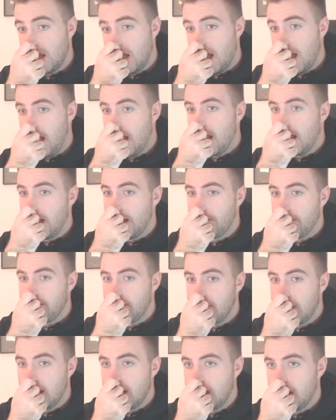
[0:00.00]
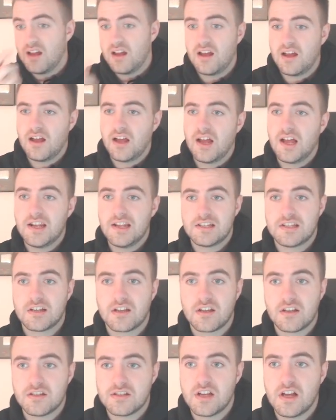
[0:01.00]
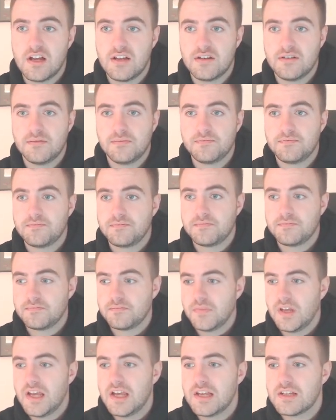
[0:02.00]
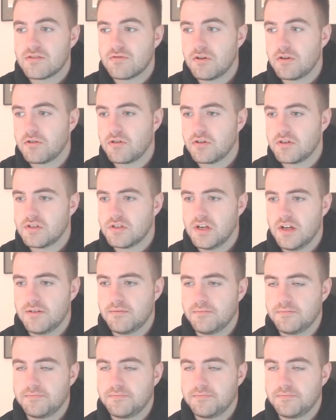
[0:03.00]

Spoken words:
And it's a concern. It is a real concern.